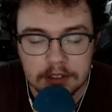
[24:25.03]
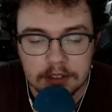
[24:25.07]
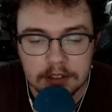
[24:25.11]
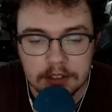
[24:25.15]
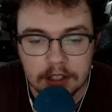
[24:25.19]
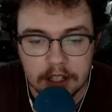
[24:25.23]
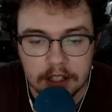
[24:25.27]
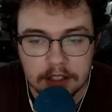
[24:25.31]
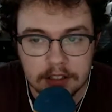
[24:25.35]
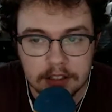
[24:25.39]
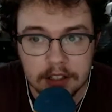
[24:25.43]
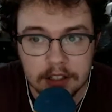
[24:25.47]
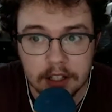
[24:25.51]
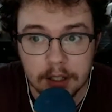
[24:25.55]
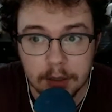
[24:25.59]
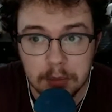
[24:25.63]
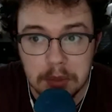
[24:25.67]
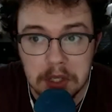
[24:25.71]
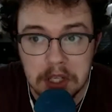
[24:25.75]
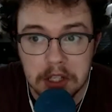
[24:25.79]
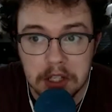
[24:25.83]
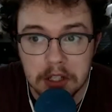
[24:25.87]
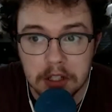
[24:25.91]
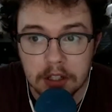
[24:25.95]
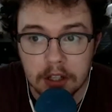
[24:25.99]
It's going to
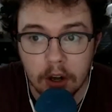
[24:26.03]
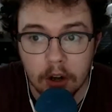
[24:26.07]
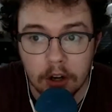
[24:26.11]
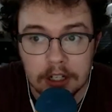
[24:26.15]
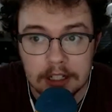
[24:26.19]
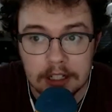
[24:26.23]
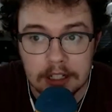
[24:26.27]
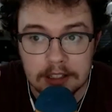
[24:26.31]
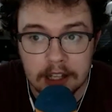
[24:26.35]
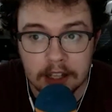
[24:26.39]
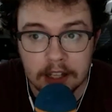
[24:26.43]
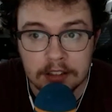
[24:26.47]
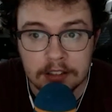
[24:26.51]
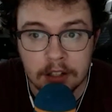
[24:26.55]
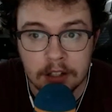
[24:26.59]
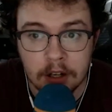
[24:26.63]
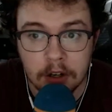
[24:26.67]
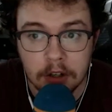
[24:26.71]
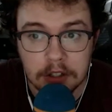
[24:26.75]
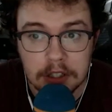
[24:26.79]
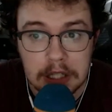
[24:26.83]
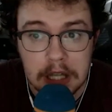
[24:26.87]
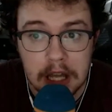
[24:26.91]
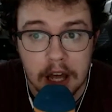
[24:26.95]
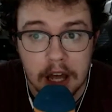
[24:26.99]
be on a test called
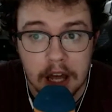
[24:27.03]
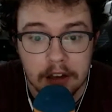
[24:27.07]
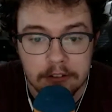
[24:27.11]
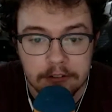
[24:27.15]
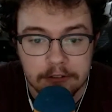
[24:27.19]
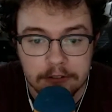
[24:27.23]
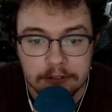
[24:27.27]
life.